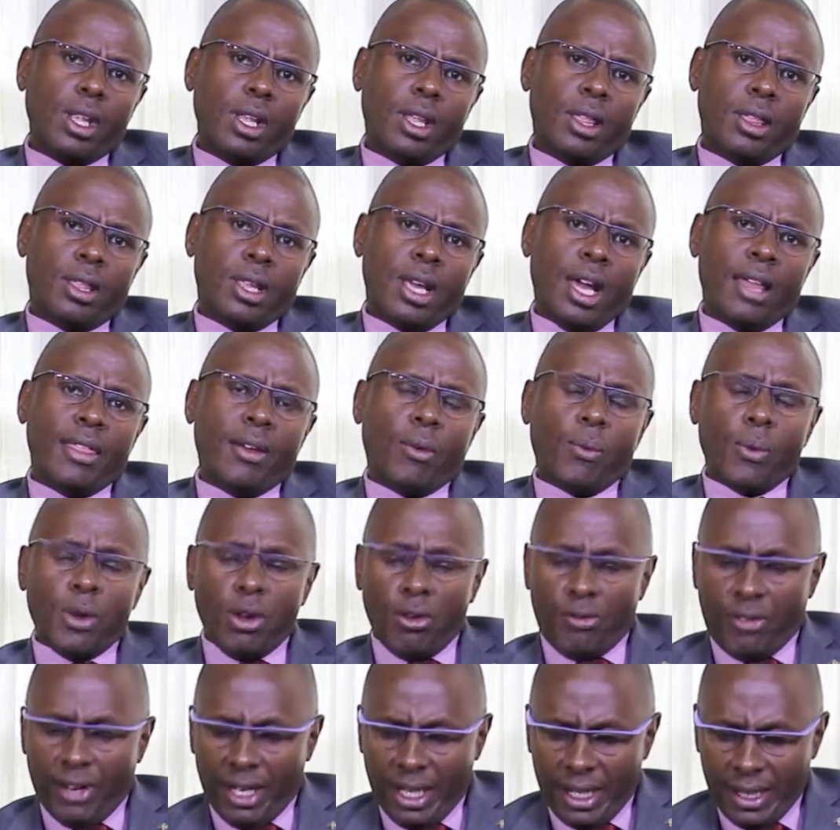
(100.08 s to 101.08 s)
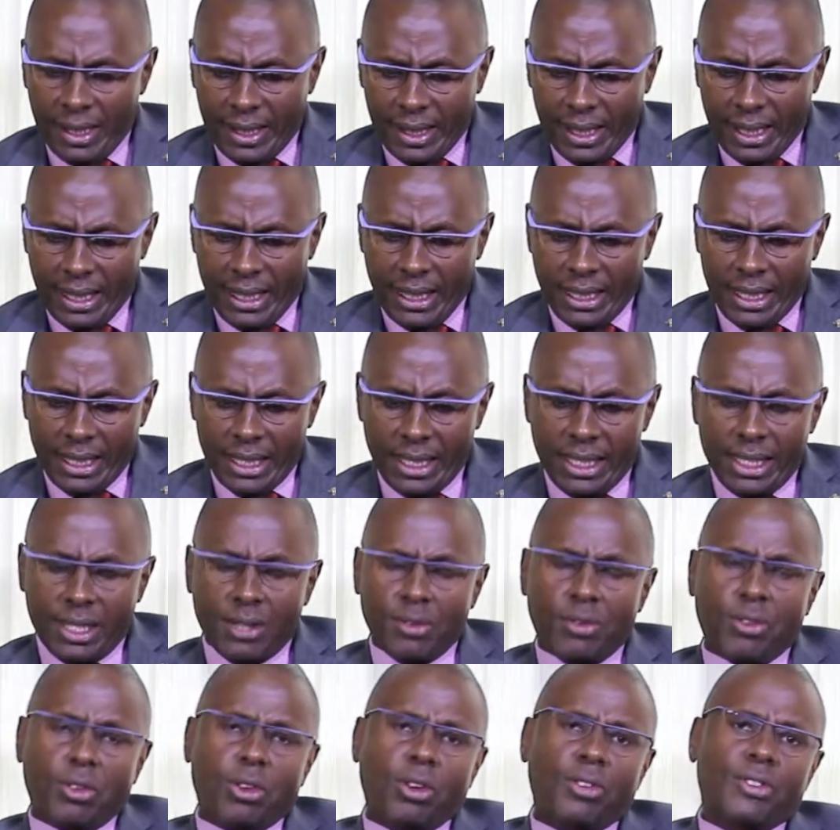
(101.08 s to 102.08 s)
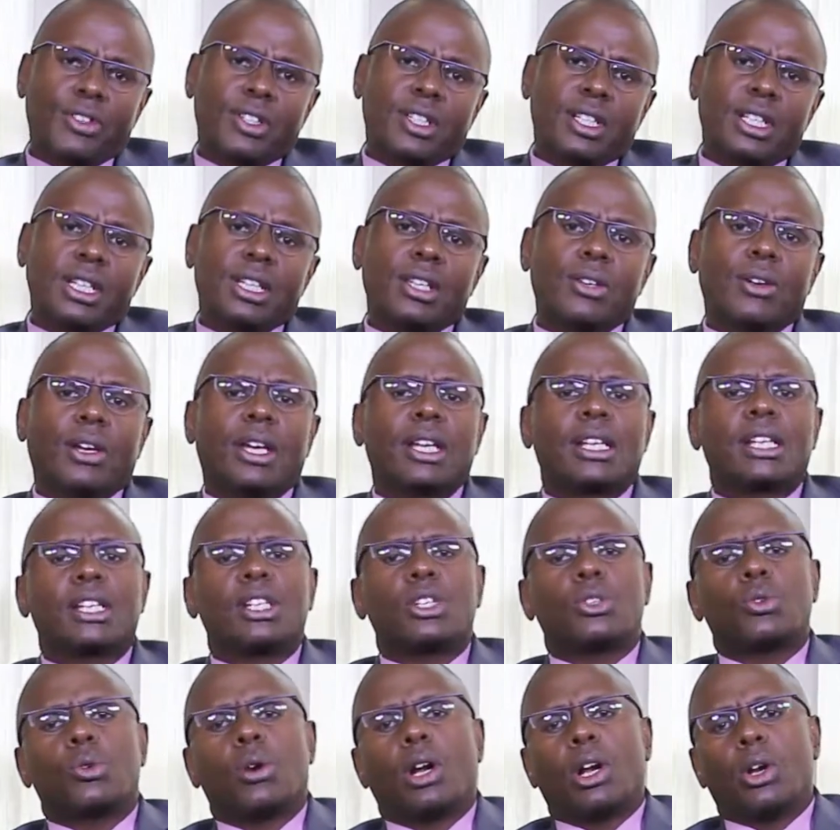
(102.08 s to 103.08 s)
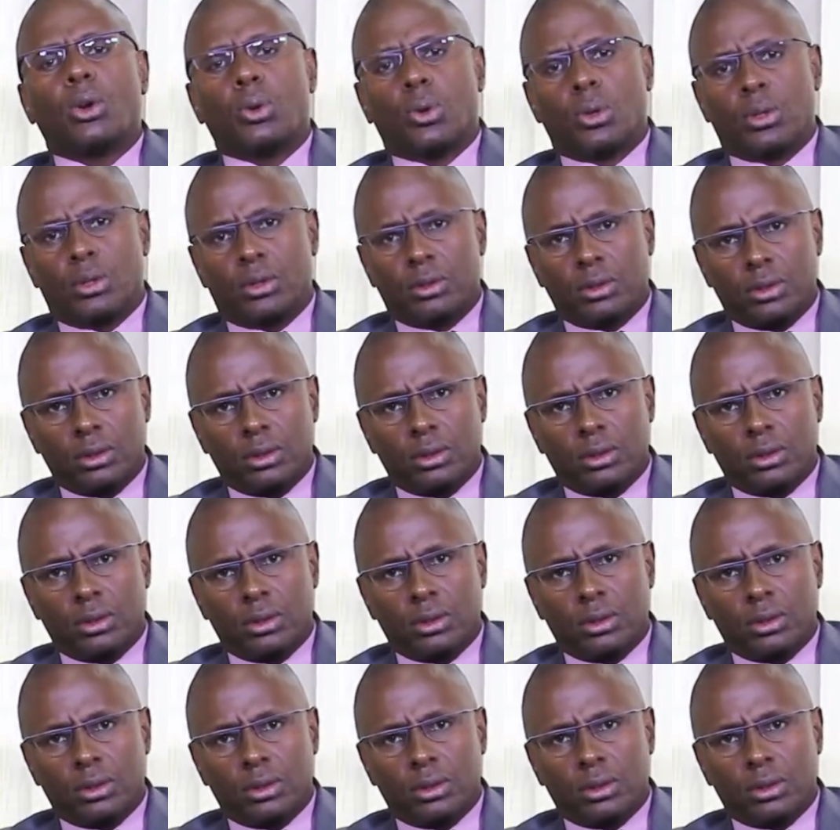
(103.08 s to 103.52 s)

The other way of financing it is if obviously you're getting into a loan,